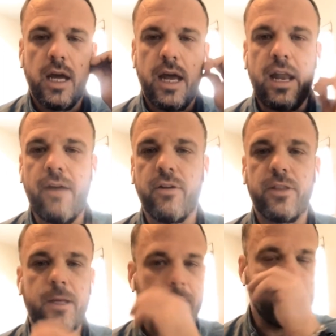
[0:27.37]
and
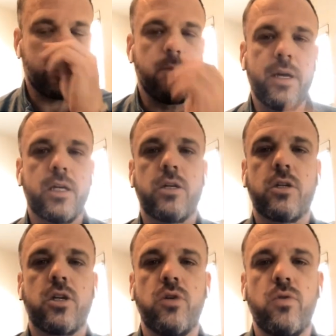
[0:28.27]
everything
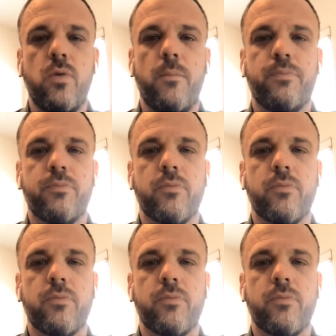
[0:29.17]
to